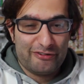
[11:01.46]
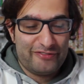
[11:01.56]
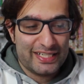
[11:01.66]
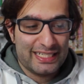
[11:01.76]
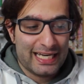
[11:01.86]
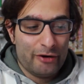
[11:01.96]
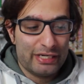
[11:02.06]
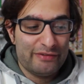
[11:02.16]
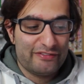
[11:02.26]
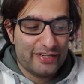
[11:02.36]
reflecting out,
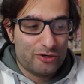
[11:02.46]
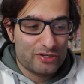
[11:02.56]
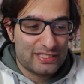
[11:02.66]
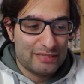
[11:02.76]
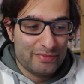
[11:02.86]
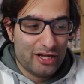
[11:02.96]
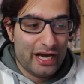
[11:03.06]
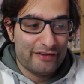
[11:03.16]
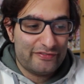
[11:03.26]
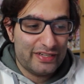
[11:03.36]
even if it costs him a
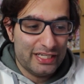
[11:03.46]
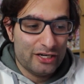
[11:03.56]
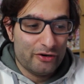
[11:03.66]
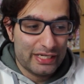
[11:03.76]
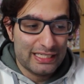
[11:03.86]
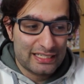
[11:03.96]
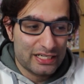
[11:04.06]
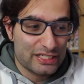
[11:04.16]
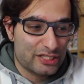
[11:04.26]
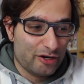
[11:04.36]
life, you know, he's
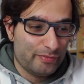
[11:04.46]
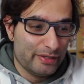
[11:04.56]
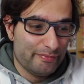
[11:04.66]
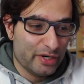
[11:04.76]
going to stop him.